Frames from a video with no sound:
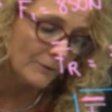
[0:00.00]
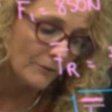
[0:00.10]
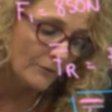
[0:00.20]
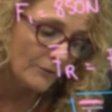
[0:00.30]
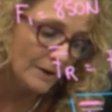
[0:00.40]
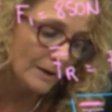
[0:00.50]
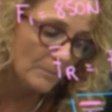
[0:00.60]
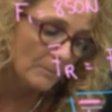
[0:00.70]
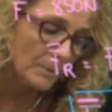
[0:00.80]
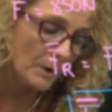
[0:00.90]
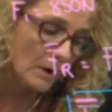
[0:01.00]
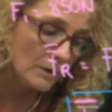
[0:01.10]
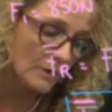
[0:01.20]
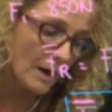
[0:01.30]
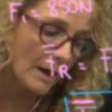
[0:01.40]
V
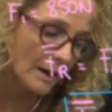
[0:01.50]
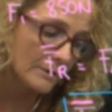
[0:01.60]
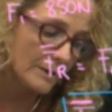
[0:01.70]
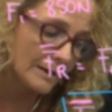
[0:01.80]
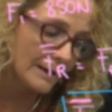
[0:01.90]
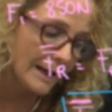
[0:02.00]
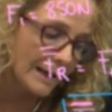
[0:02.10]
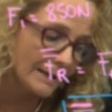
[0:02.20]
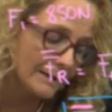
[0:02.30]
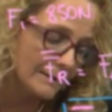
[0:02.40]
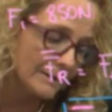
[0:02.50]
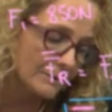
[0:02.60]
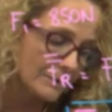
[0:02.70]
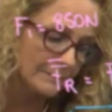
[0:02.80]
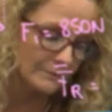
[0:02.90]
plus 180
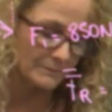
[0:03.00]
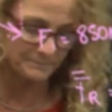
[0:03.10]
degrees,